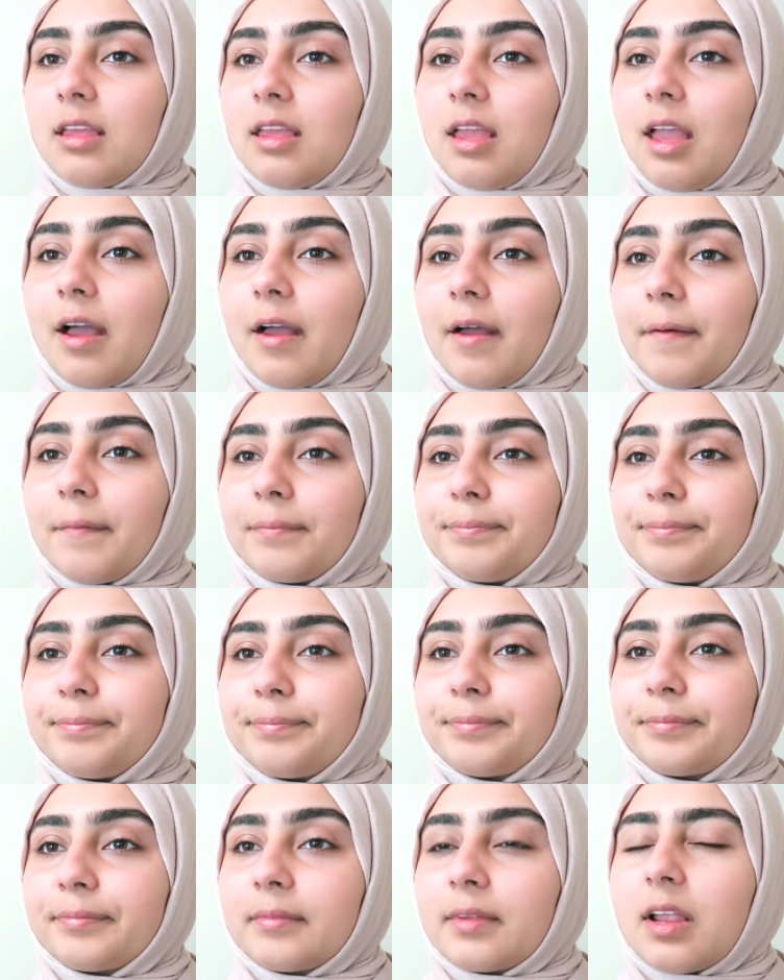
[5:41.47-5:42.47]
yeah.
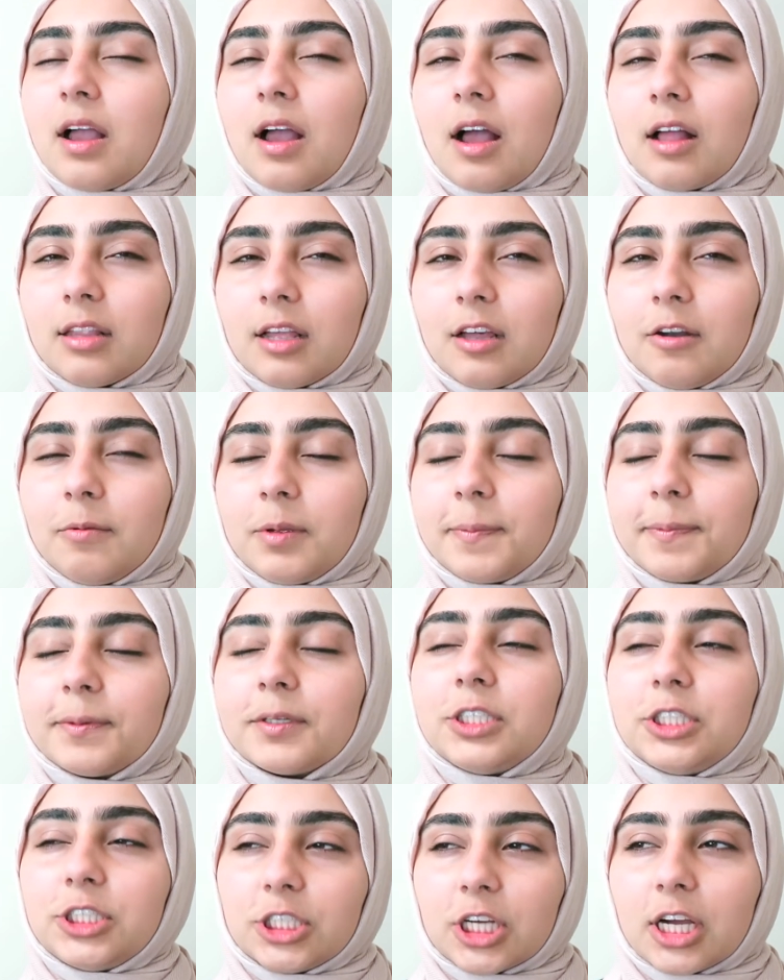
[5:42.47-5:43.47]
A lot of
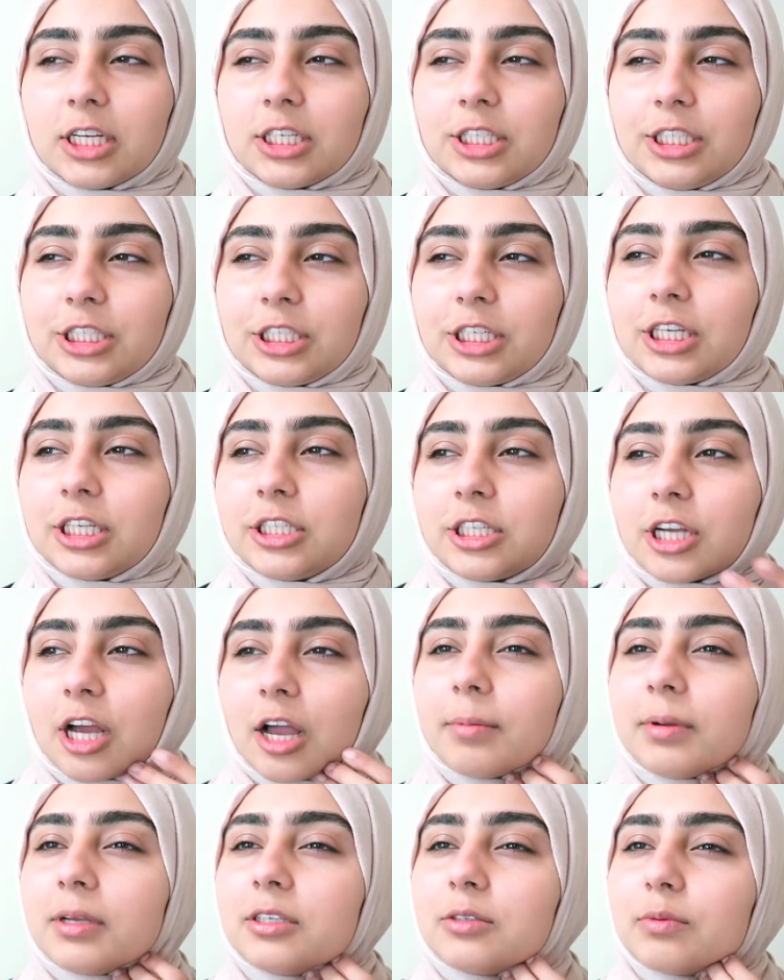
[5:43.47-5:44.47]
people judge
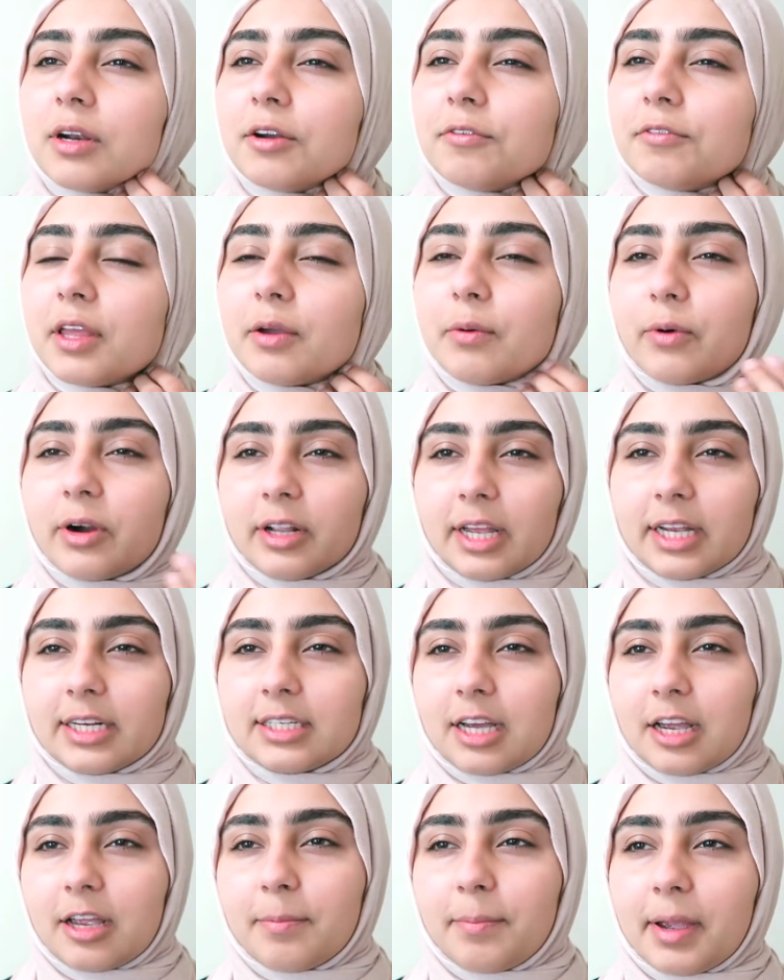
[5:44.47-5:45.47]
hijabis whenever they wear
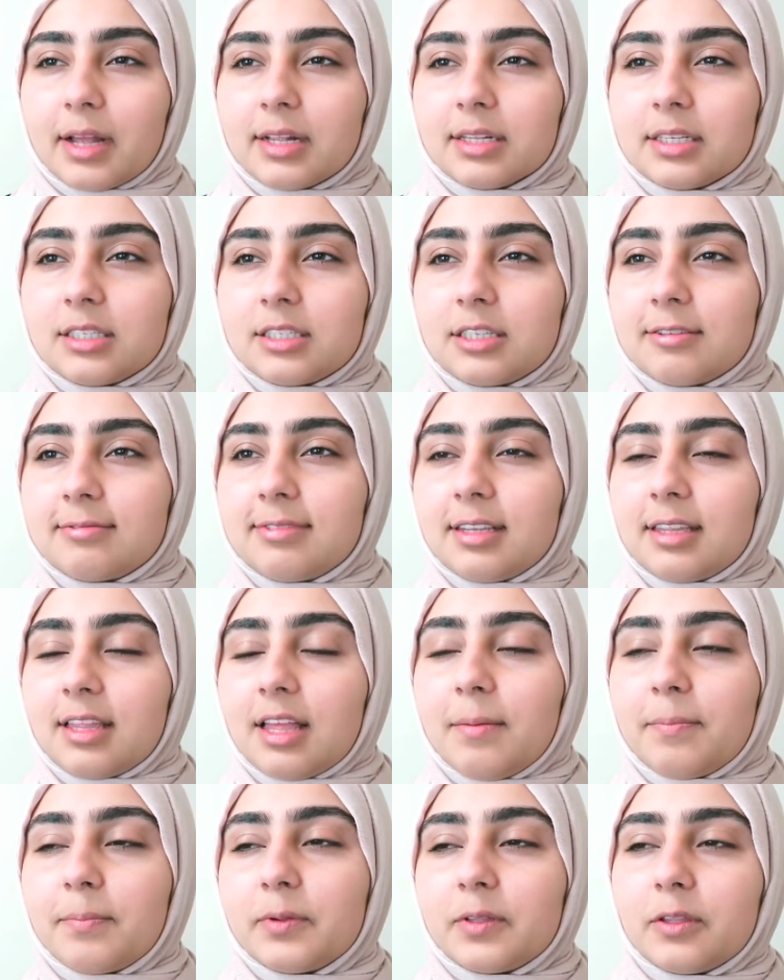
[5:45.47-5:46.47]
like tight pants and stuff like
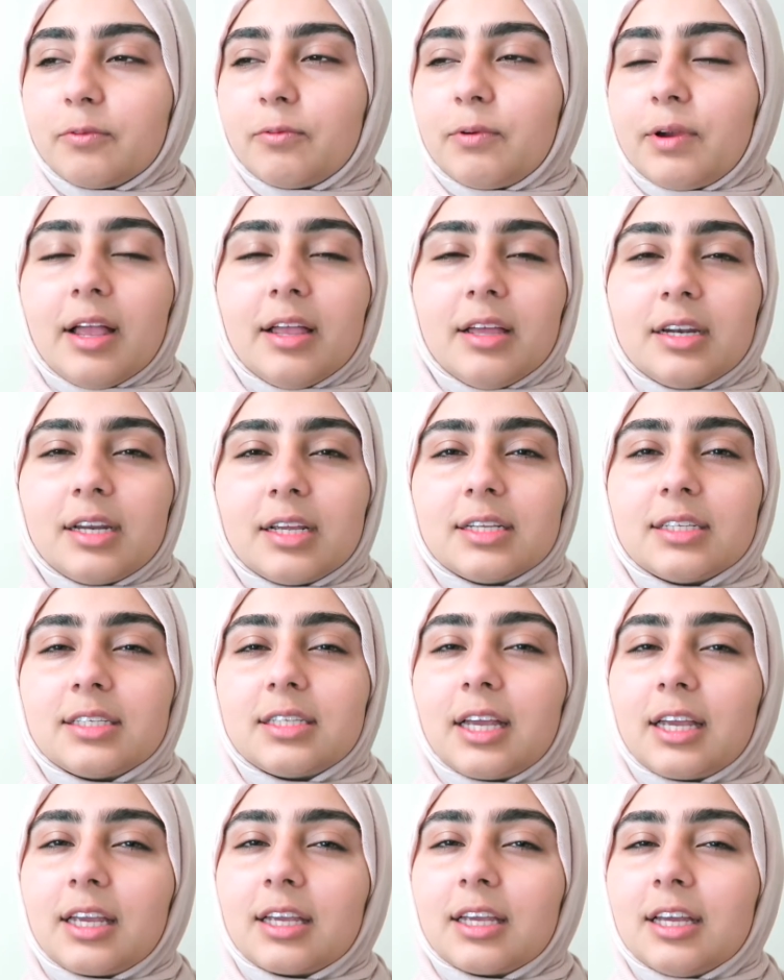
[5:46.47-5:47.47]
that, but the reality
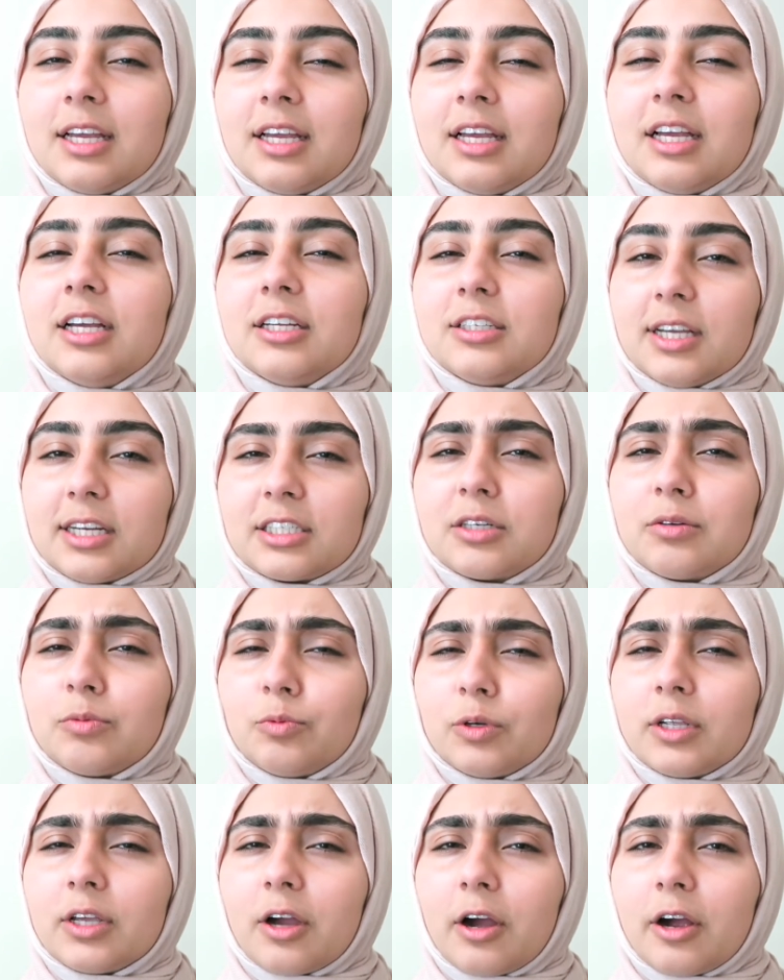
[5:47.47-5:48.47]
is like it's actually
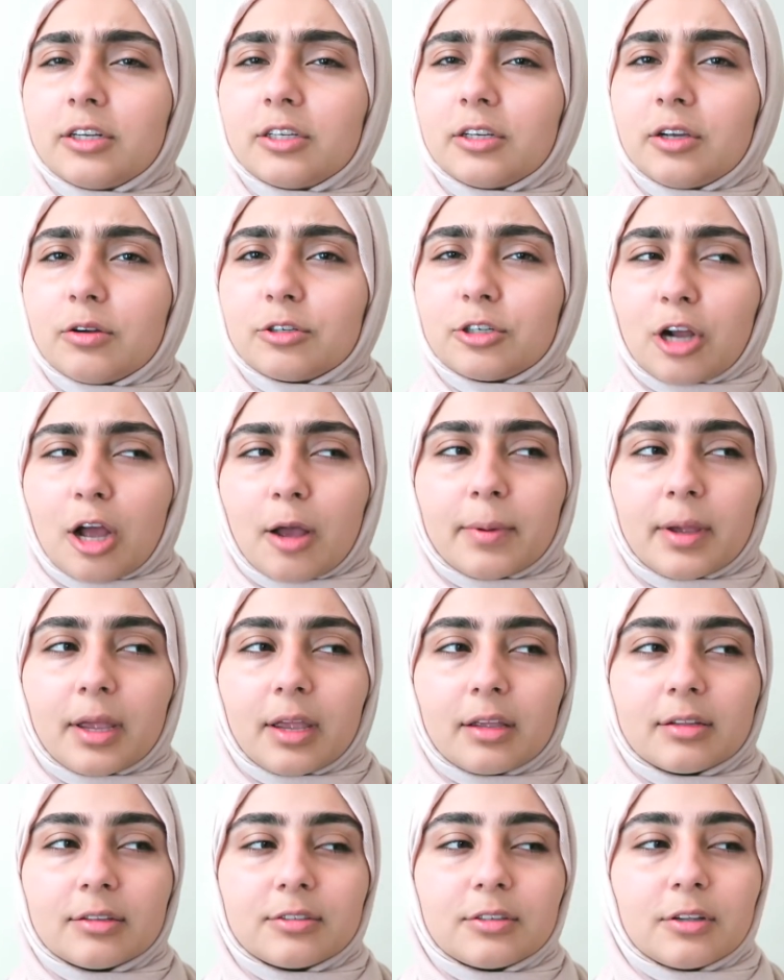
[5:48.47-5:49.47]
really hard to go
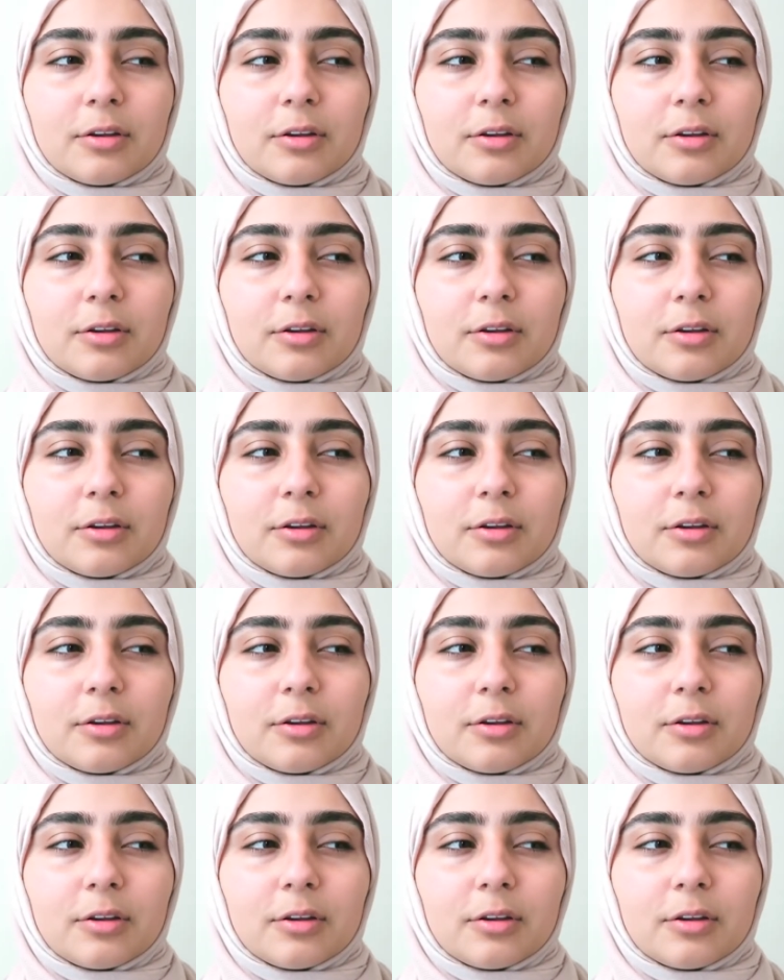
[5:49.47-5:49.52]
shopping,